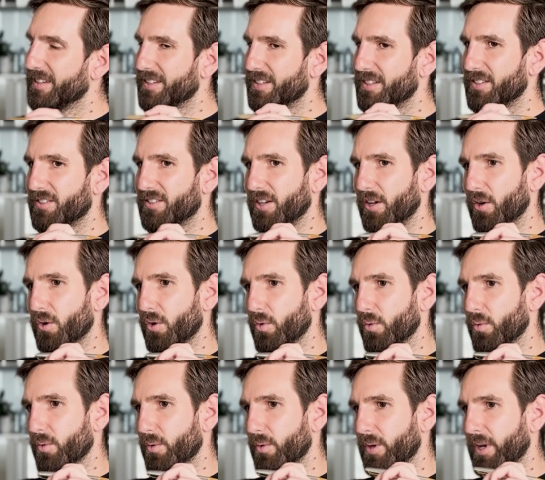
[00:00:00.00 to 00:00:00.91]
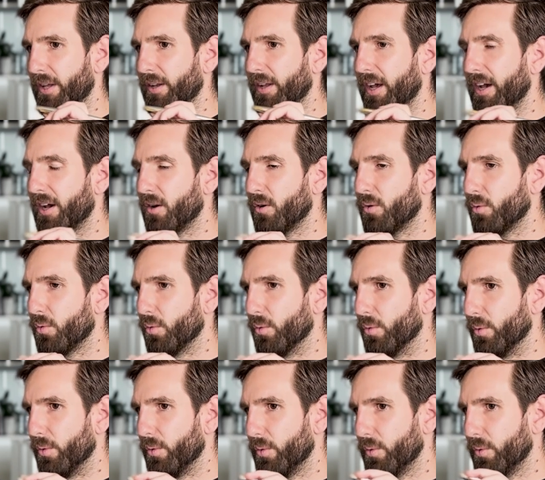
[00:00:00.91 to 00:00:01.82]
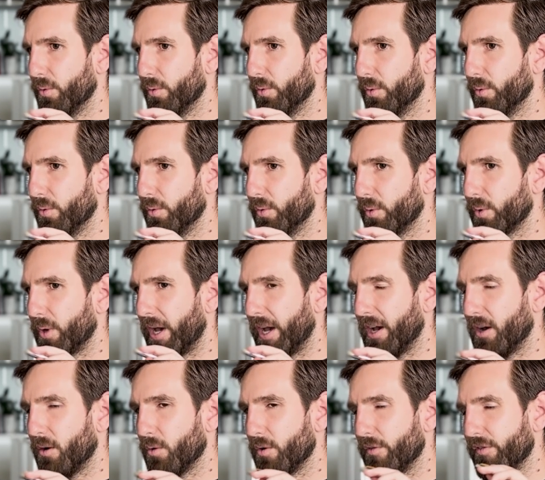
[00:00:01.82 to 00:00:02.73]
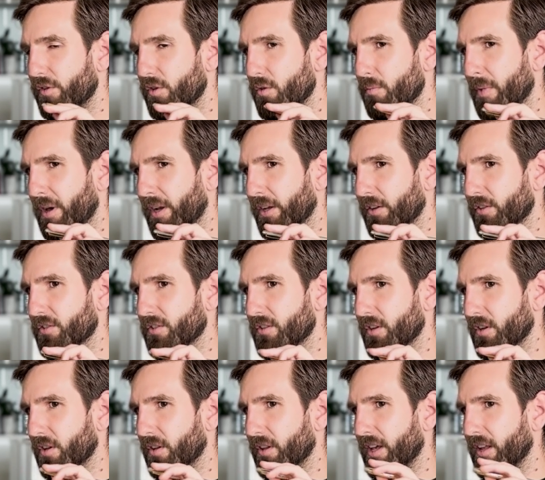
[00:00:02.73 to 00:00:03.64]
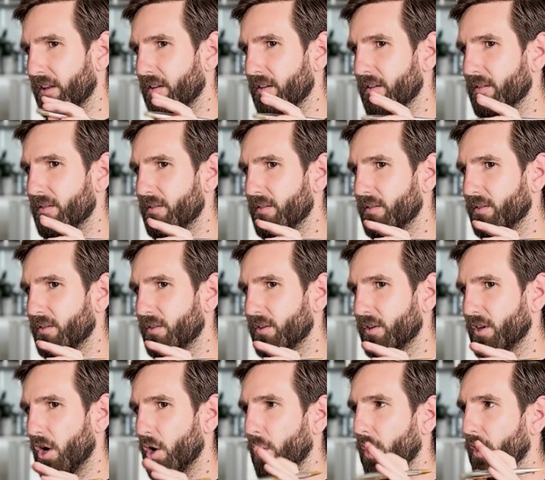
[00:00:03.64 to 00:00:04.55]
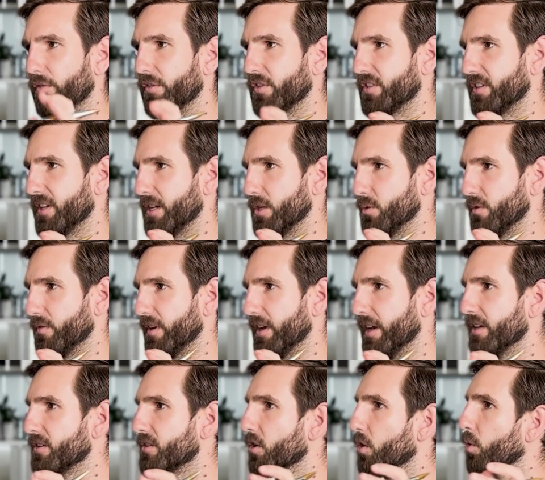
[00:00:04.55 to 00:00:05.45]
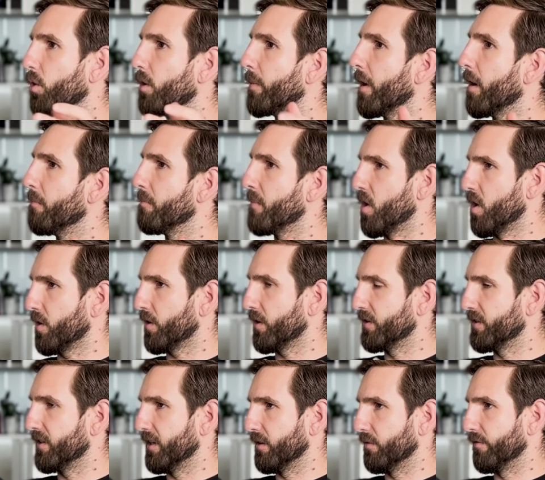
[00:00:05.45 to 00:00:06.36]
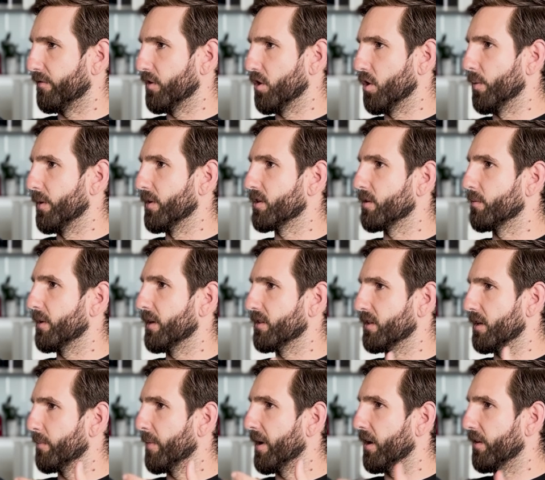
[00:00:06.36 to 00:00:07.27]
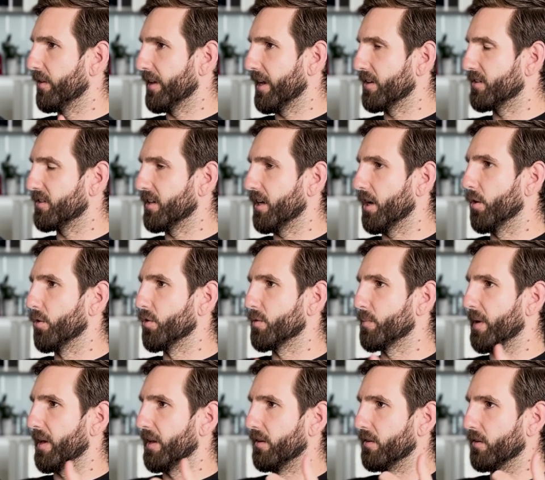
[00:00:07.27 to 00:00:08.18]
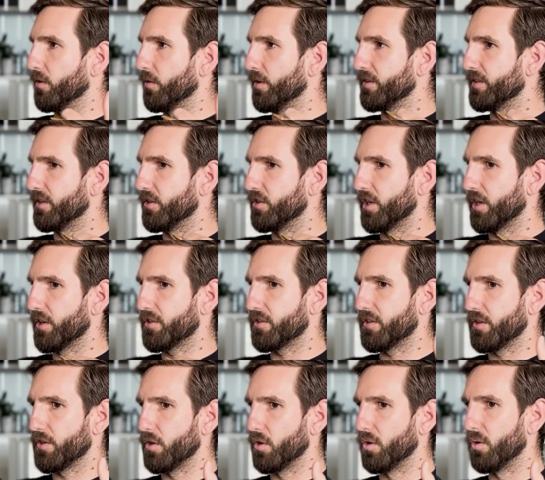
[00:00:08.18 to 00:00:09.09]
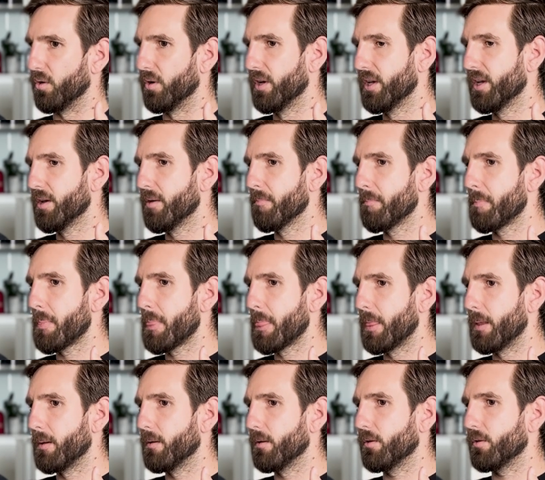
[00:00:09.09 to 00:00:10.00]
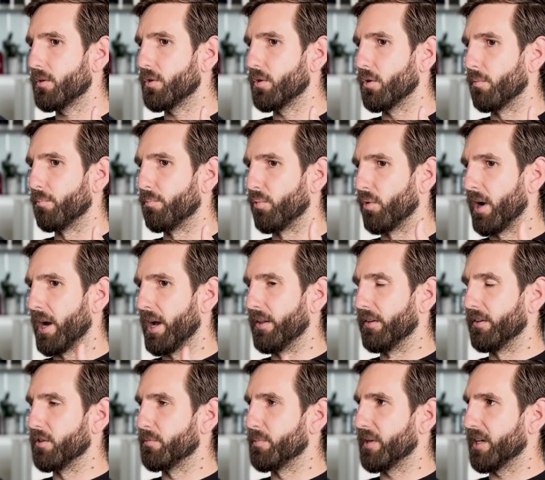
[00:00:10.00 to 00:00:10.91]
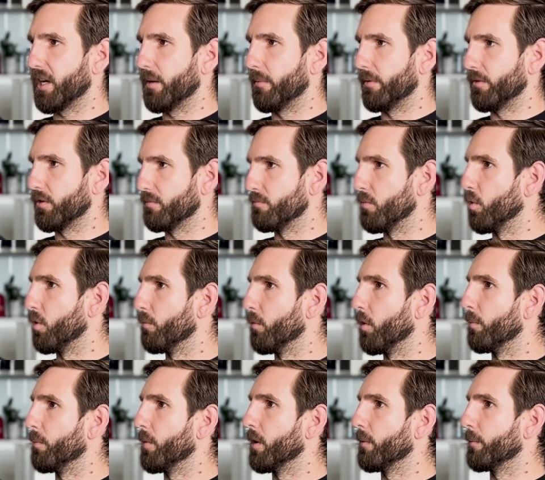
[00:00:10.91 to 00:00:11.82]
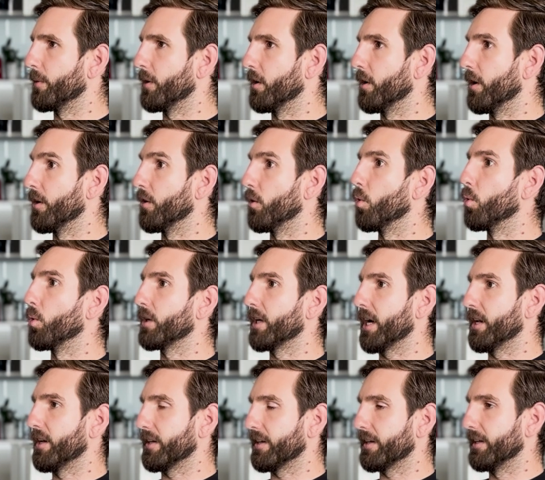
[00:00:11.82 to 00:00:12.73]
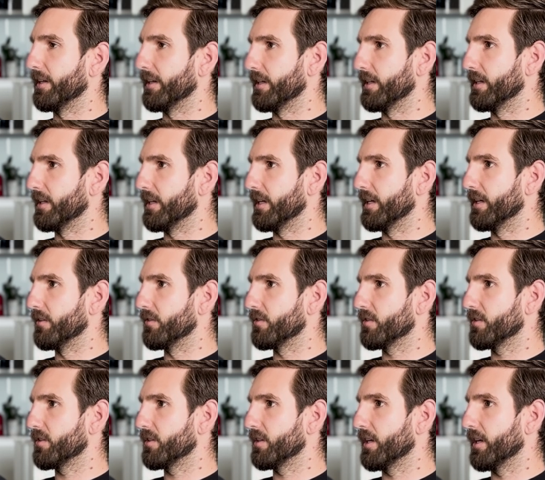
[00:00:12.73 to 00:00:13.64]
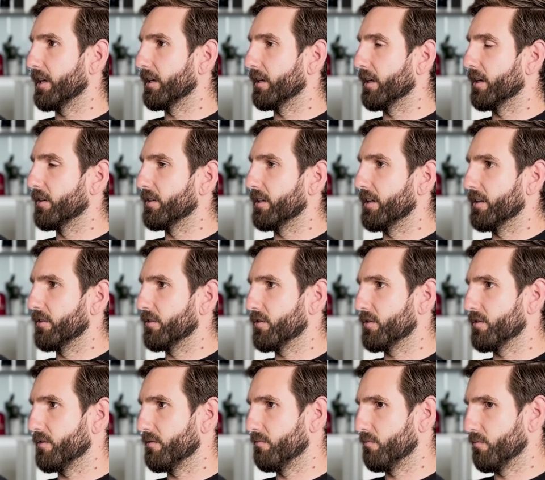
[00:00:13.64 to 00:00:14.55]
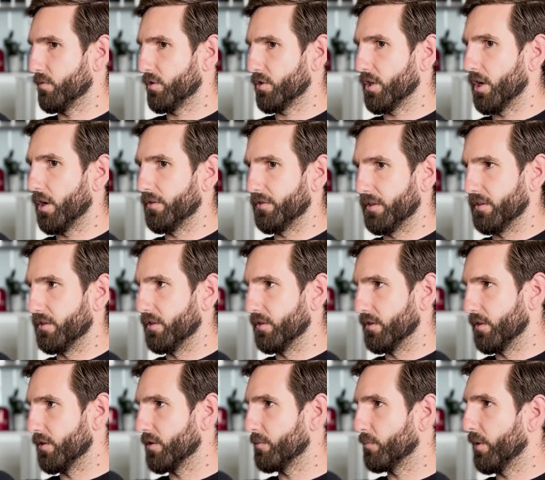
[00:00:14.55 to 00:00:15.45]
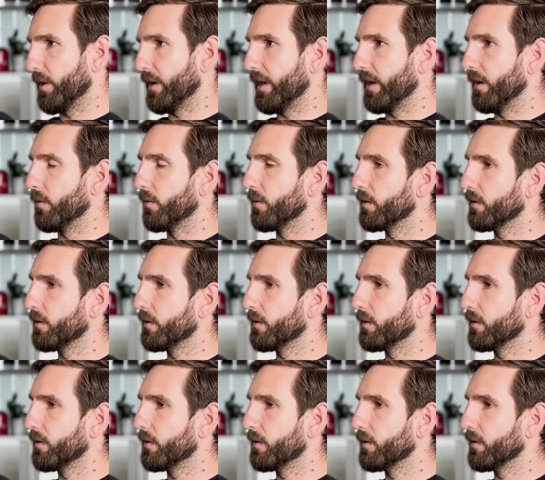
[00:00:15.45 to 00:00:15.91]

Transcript: So, and how have you managed to then go overseas with it, is it all about marketing for you? Is it about the SEO spend, or is it just that your brand is becoming just more and more popular and organically it's started to just spread out?